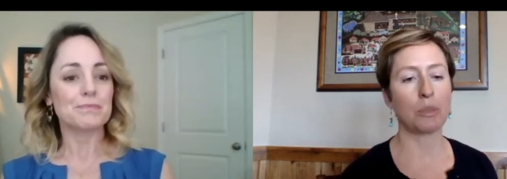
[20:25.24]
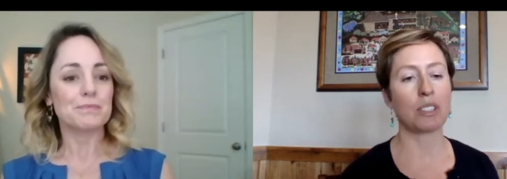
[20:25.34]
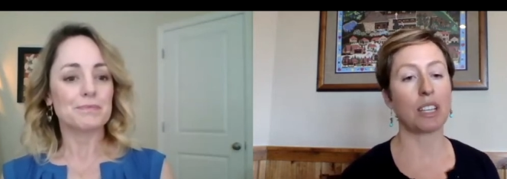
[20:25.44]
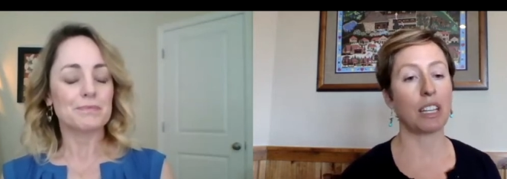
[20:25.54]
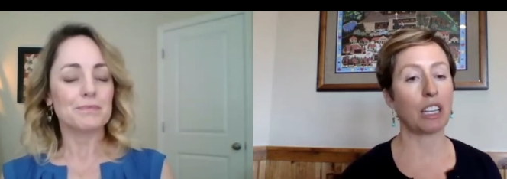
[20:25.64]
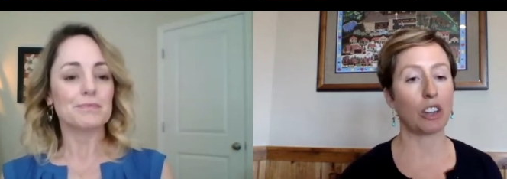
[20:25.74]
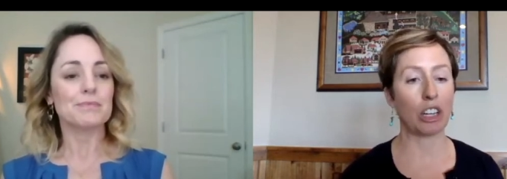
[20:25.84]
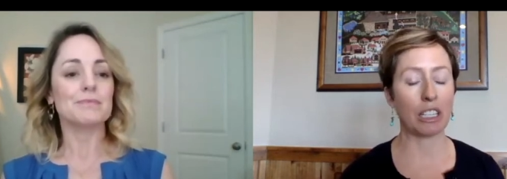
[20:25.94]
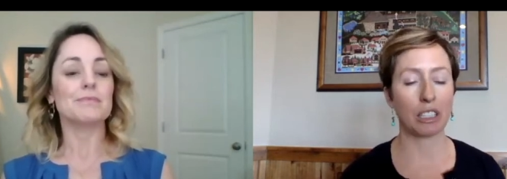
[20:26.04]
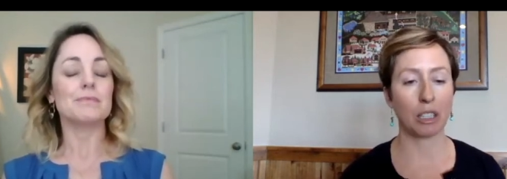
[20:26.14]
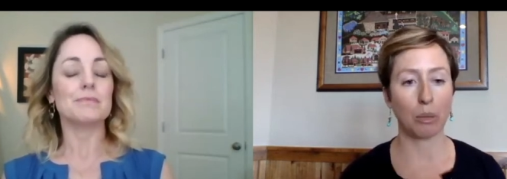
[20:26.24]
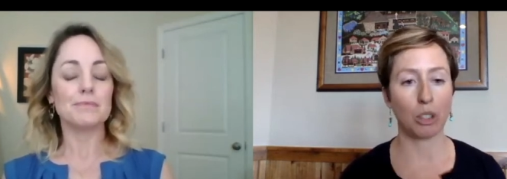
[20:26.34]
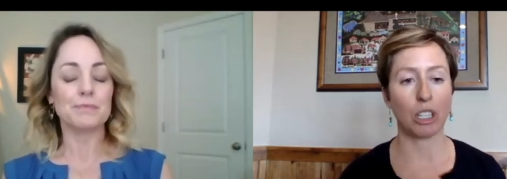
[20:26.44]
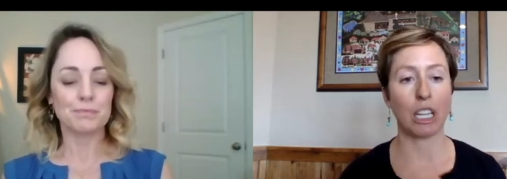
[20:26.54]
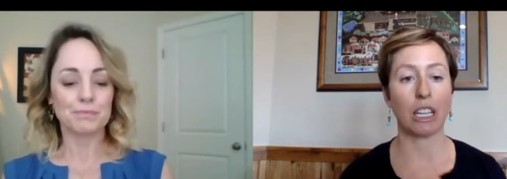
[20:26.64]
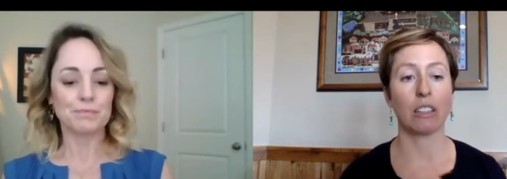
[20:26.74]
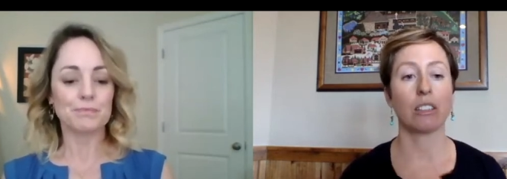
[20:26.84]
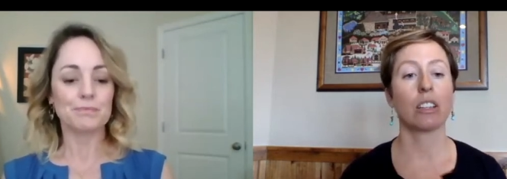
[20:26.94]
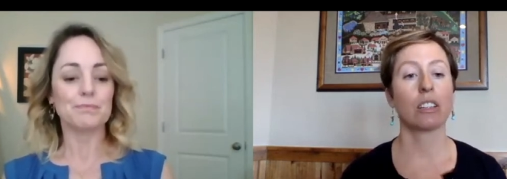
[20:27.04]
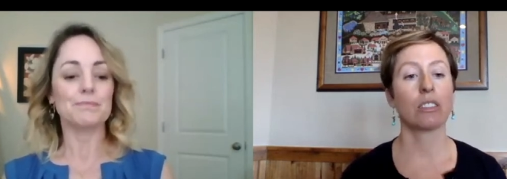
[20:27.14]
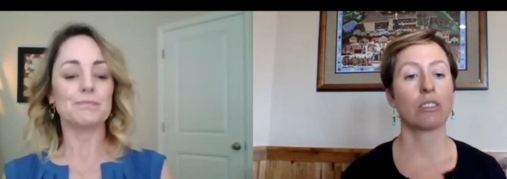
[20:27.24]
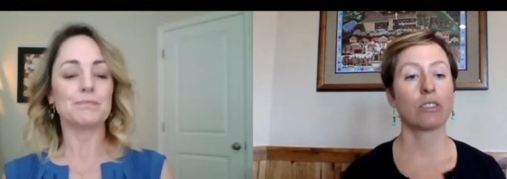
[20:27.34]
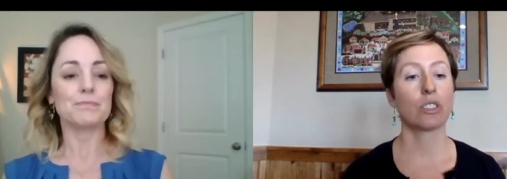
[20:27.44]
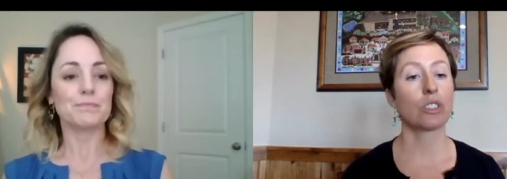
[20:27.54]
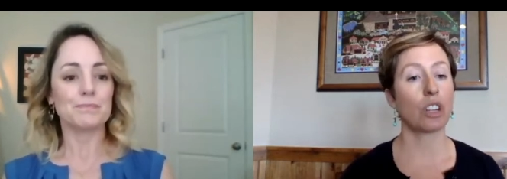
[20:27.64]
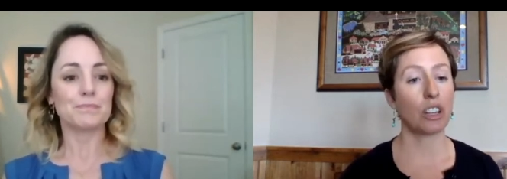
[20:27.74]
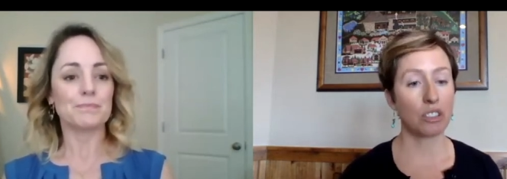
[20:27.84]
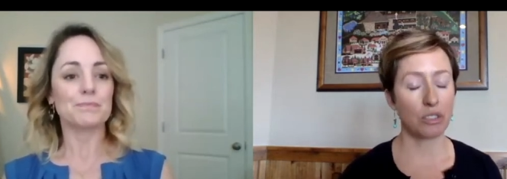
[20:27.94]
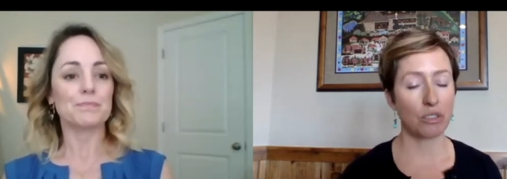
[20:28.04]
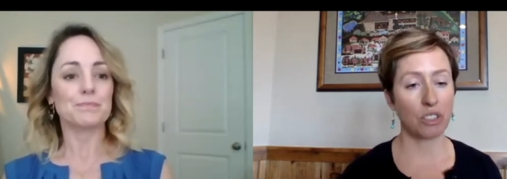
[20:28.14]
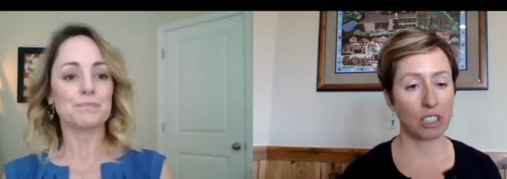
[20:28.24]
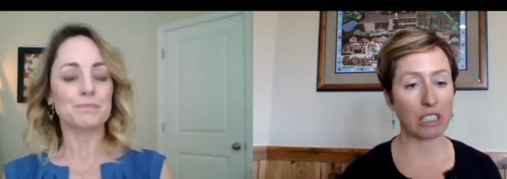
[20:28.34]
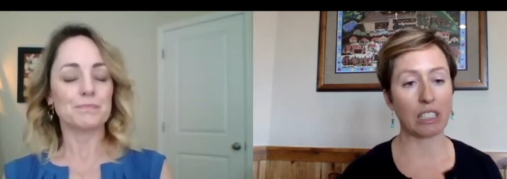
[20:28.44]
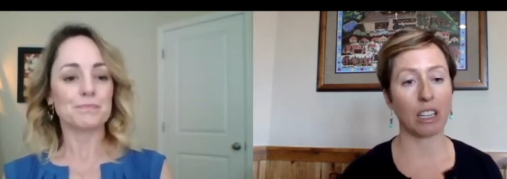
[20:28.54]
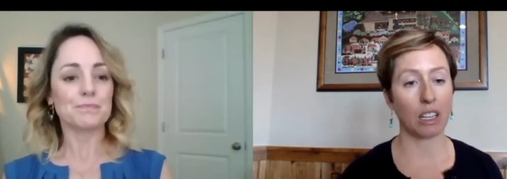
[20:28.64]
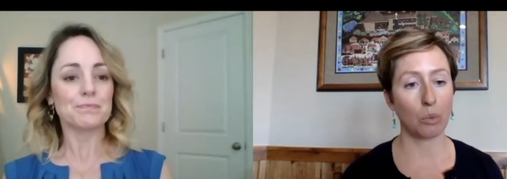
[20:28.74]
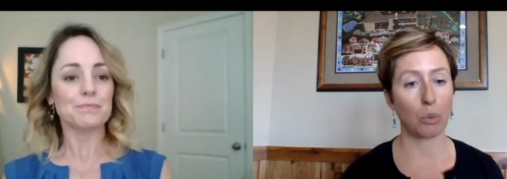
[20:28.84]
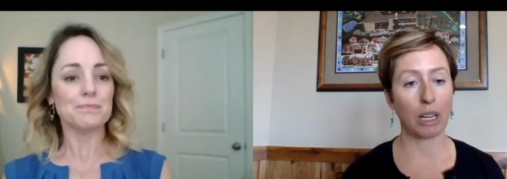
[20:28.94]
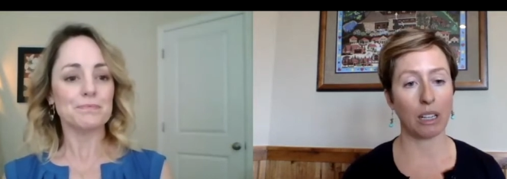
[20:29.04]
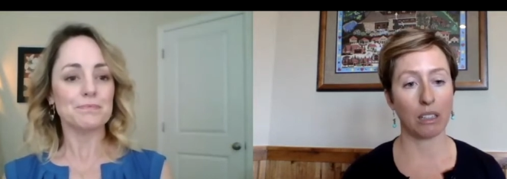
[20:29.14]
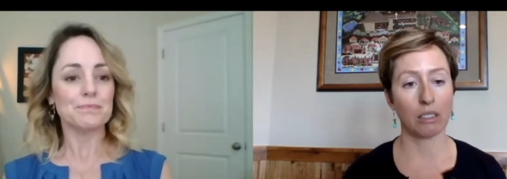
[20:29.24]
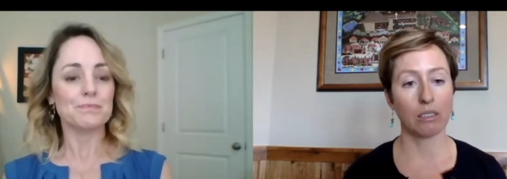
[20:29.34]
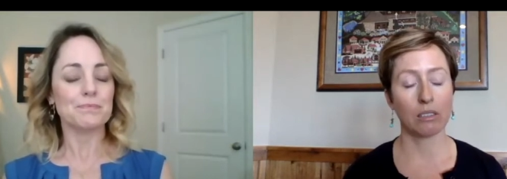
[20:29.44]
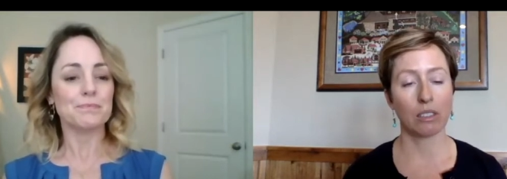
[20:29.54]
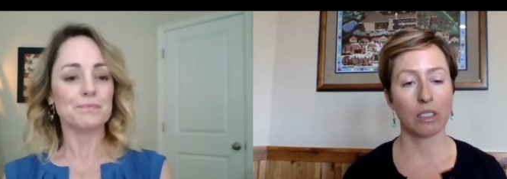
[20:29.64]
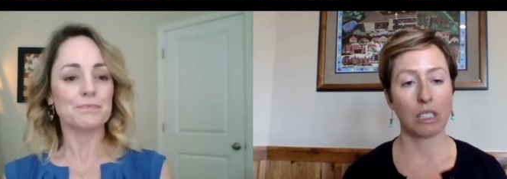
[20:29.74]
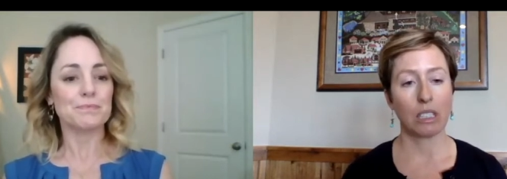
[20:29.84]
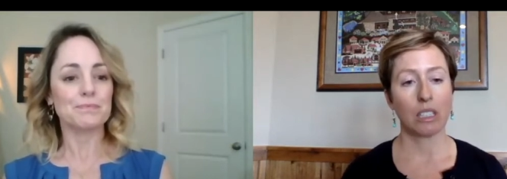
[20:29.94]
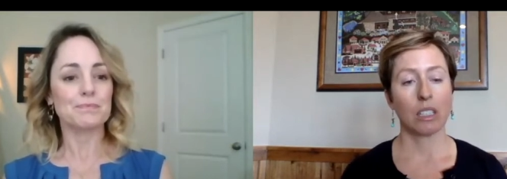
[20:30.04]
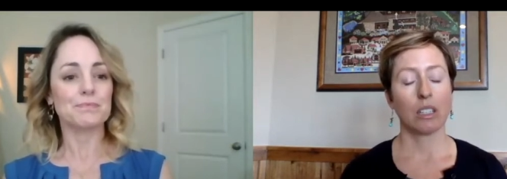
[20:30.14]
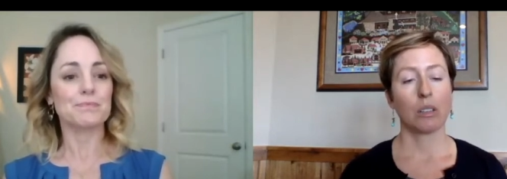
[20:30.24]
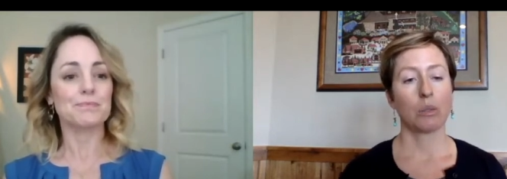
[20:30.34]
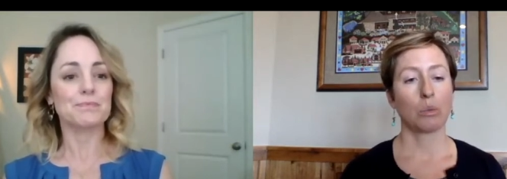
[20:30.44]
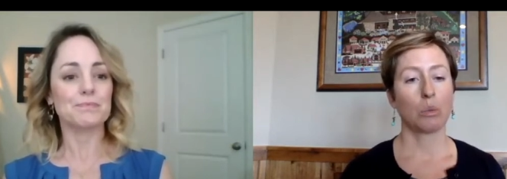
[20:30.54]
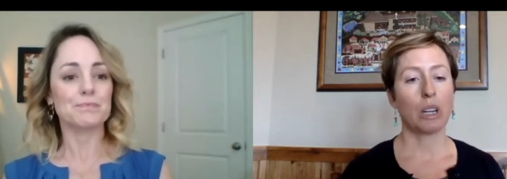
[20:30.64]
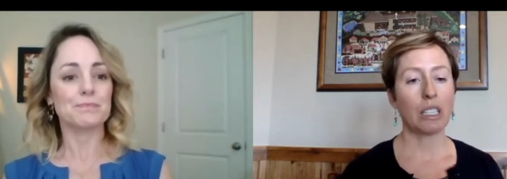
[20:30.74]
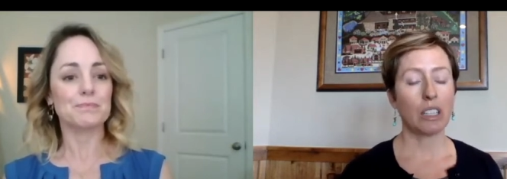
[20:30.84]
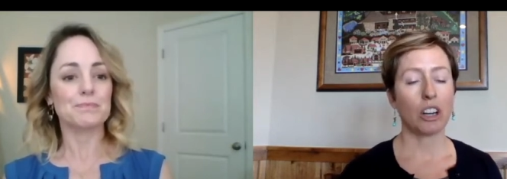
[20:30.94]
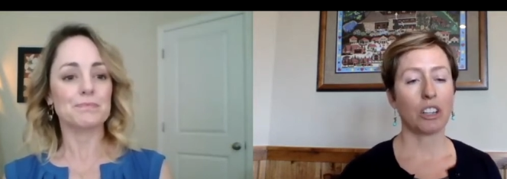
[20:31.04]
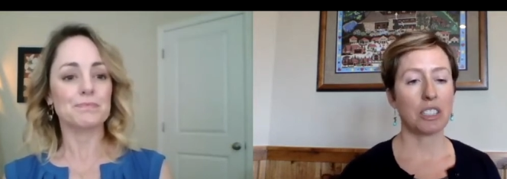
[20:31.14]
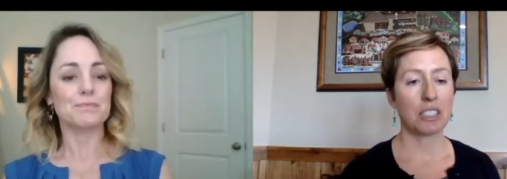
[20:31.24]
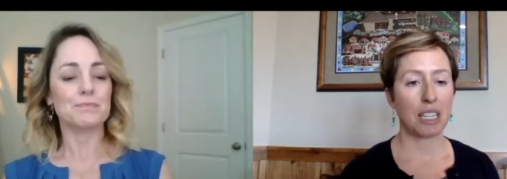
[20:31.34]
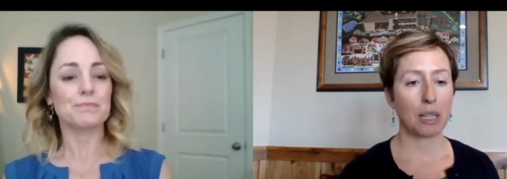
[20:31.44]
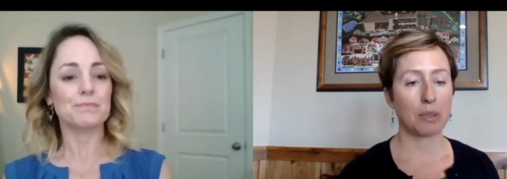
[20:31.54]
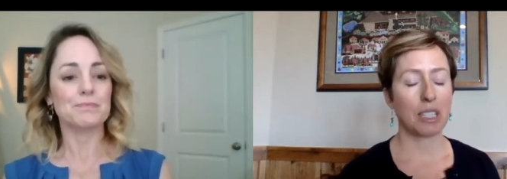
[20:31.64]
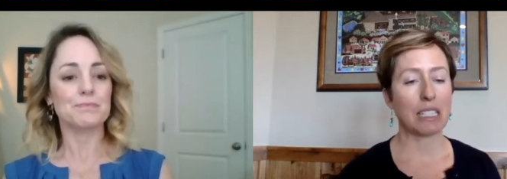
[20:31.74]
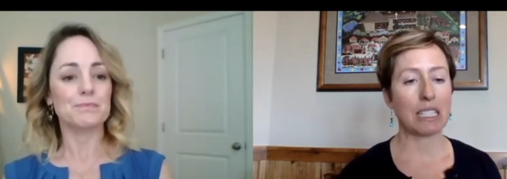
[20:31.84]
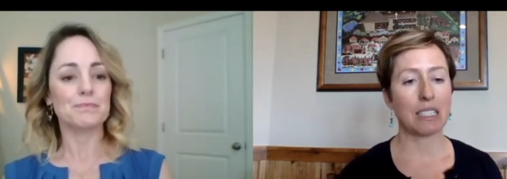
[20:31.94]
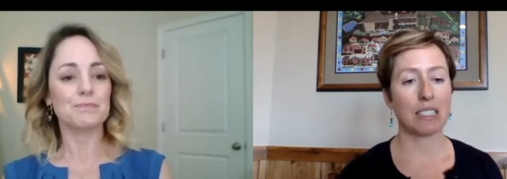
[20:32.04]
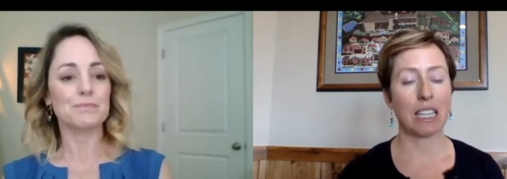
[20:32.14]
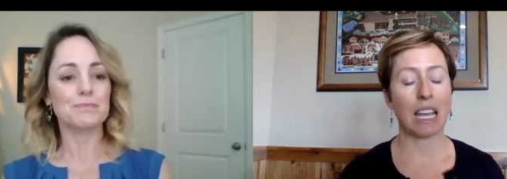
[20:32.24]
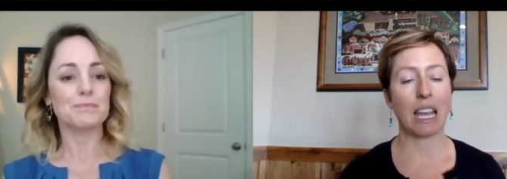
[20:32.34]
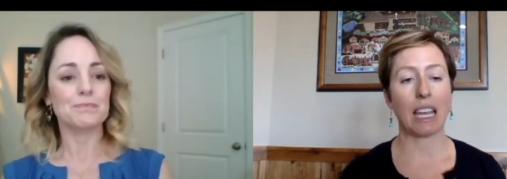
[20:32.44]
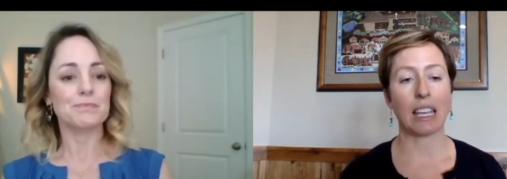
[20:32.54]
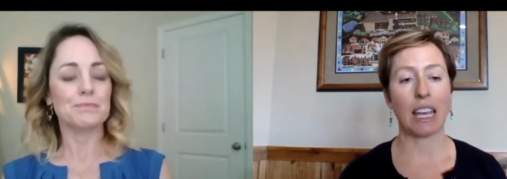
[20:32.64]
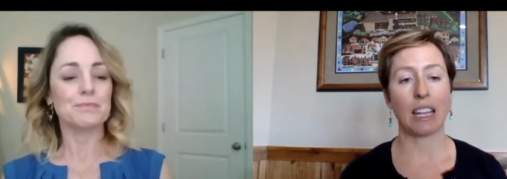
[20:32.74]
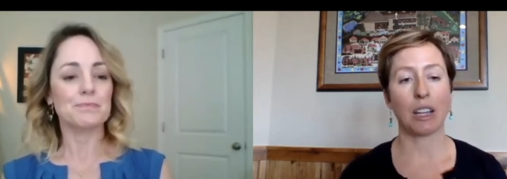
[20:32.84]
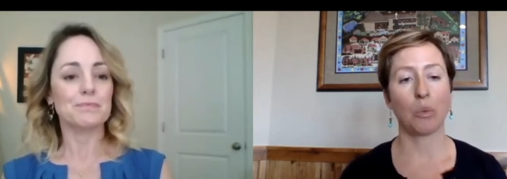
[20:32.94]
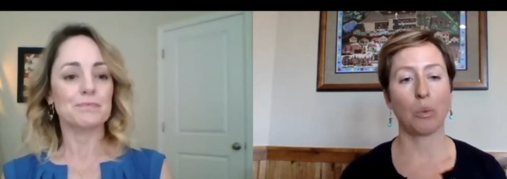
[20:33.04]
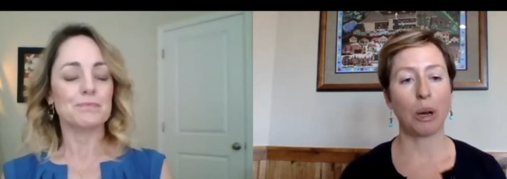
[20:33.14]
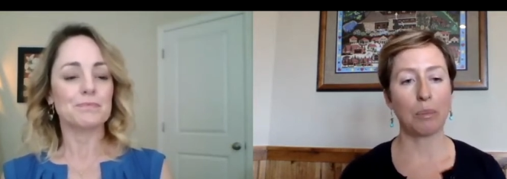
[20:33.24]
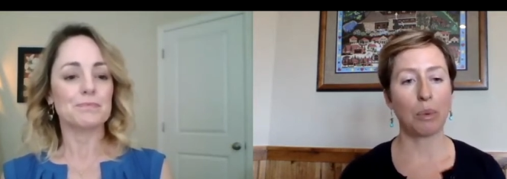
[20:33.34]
Speaker 1: setting or in a mm-hmm. community, starts feeling unwell, what are the steps they need to take, and at what